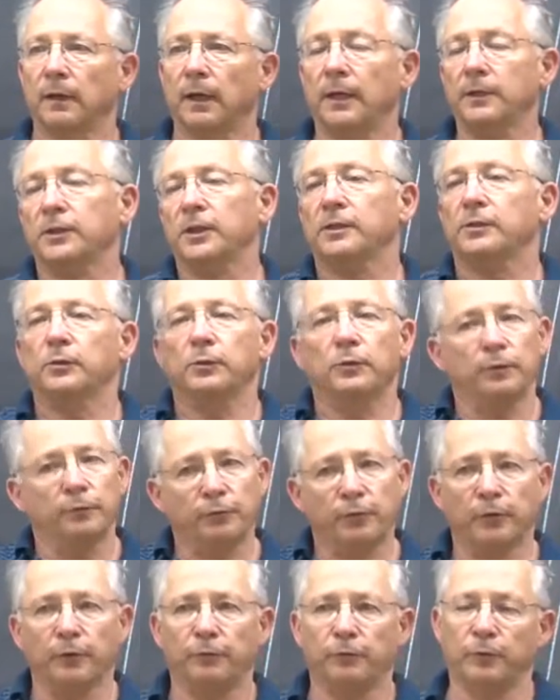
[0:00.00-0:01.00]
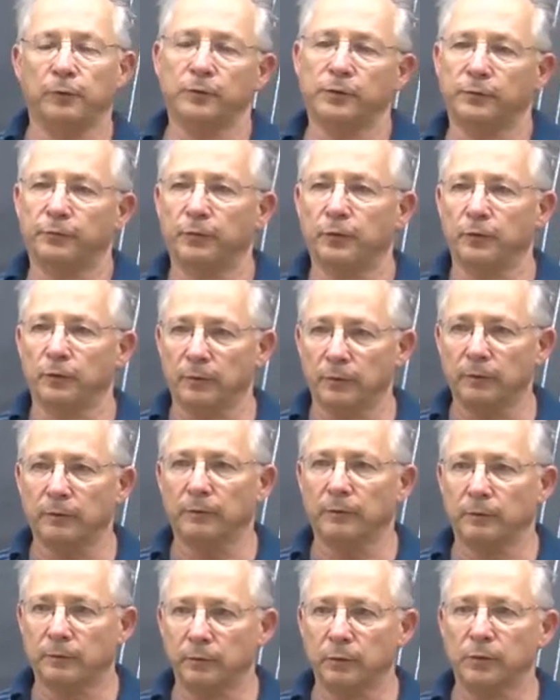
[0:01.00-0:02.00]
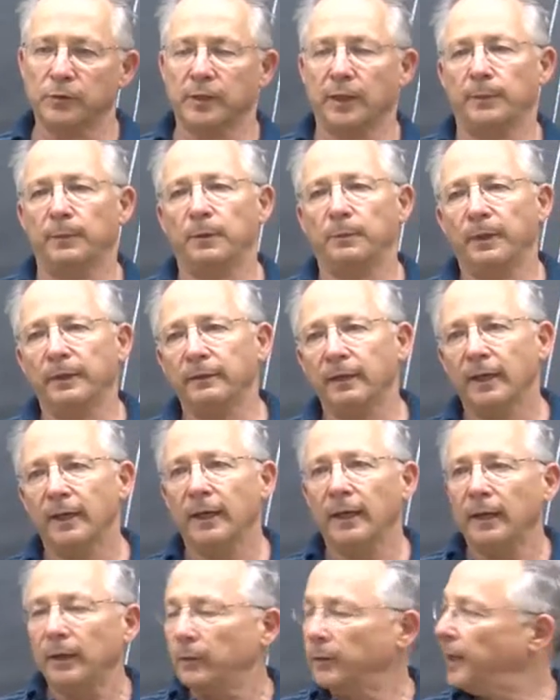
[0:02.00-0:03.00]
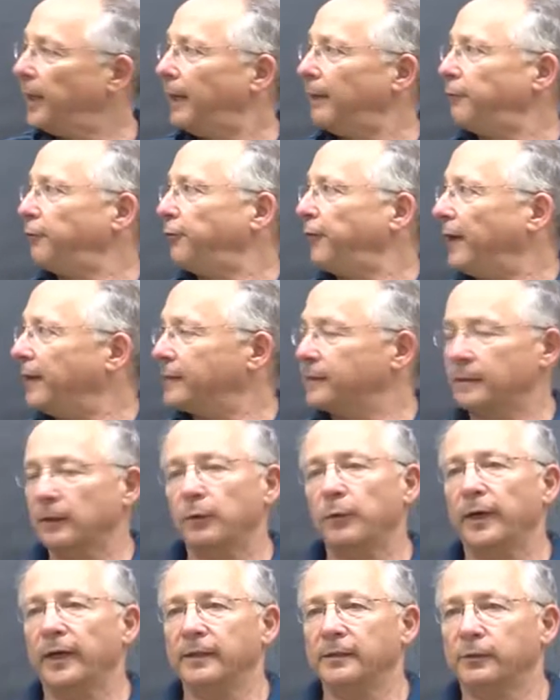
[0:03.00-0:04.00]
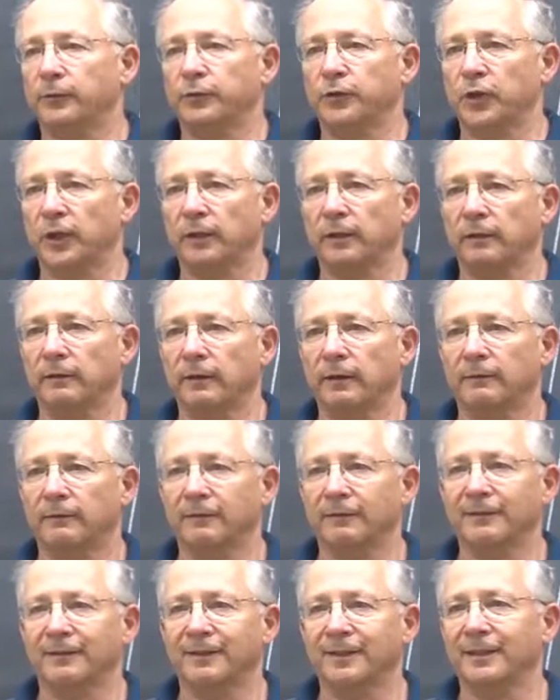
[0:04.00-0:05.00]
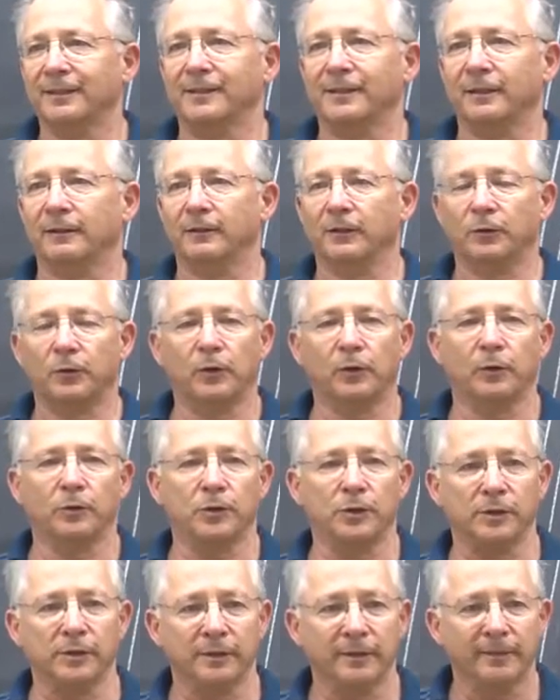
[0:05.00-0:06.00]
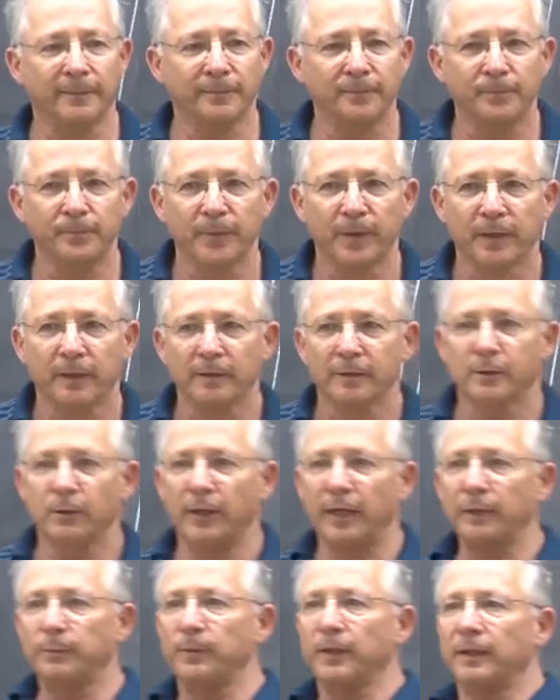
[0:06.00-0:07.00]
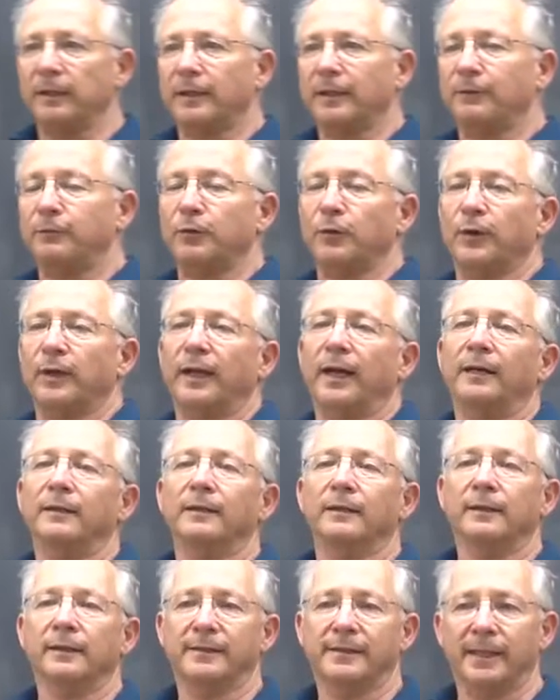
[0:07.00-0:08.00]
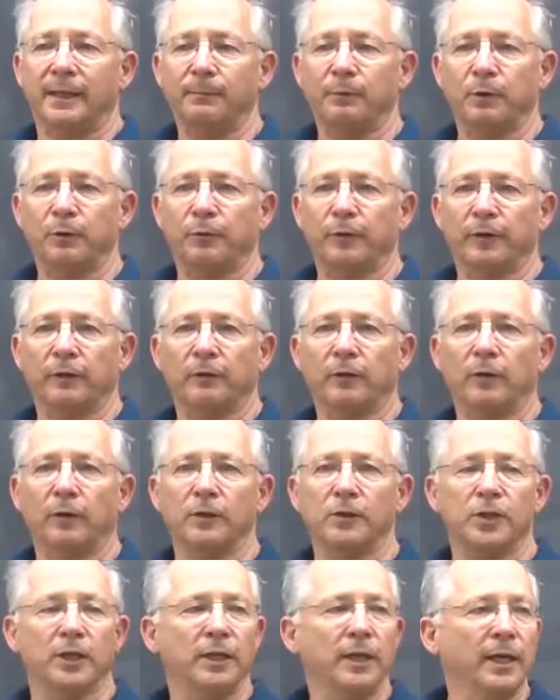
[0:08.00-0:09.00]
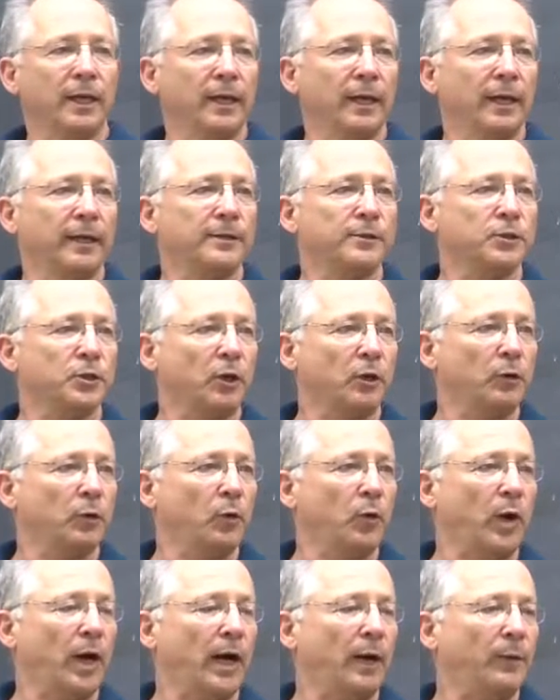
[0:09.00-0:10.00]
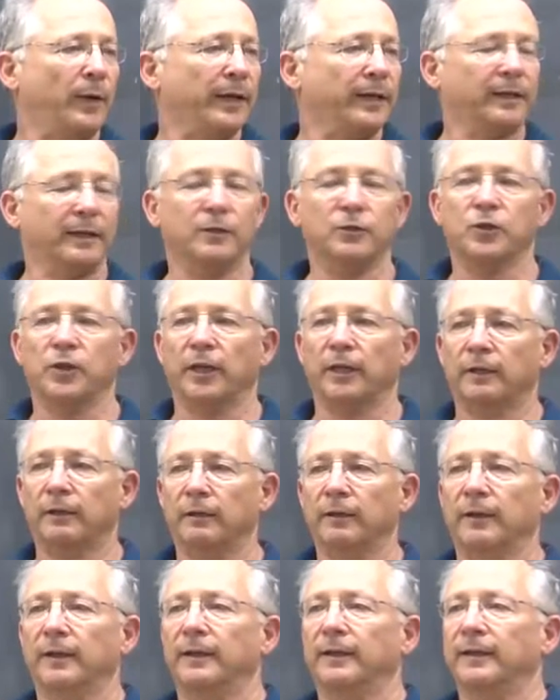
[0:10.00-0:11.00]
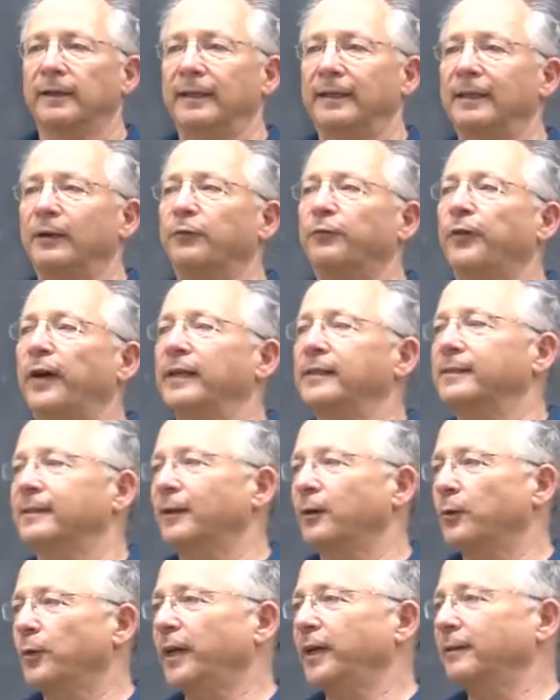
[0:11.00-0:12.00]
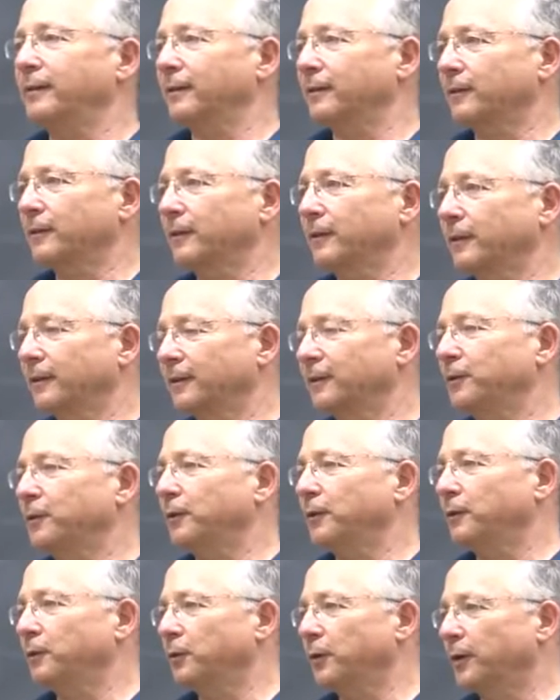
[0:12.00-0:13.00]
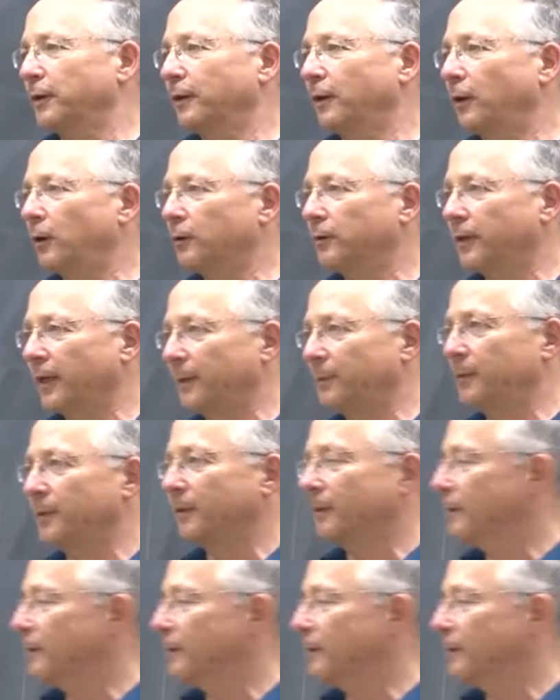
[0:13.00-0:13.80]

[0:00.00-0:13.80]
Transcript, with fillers: I just do it for the full, full truth table. But we have faster ways of checking that things are tautologies. So let me give you another example of a tautology and show you how I can check in a faster way than doing the whole table